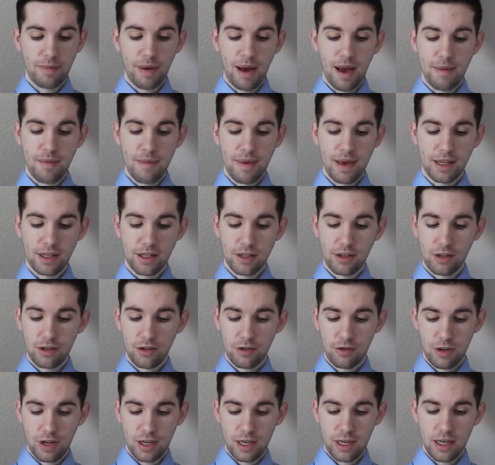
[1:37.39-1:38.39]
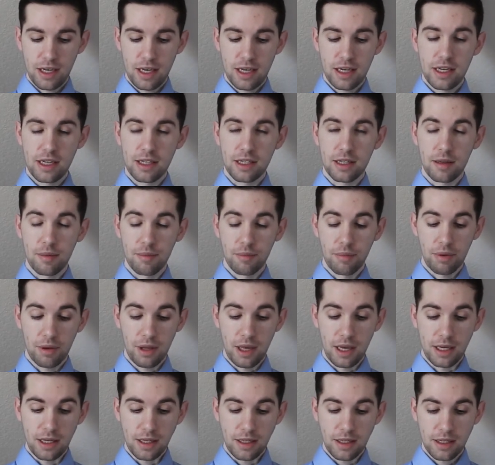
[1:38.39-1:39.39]
by Mastandrea in his
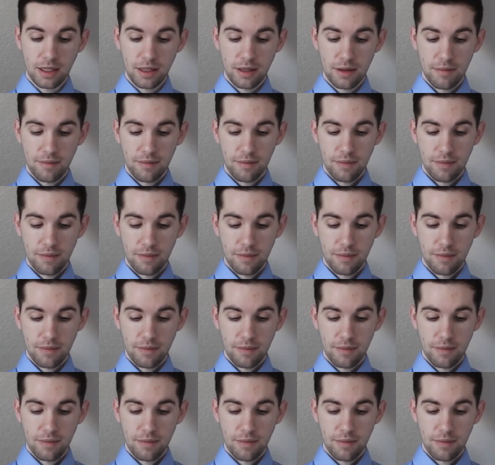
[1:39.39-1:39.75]
complaint.